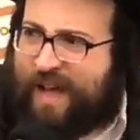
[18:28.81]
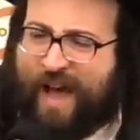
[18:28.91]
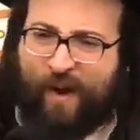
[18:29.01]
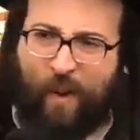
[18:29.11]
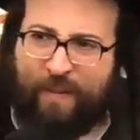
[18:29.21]

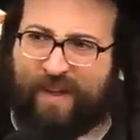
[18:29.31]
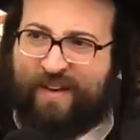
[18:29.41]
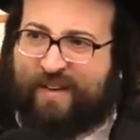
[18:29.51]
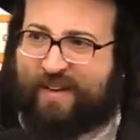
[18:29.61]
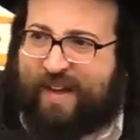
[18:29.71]
I don't mean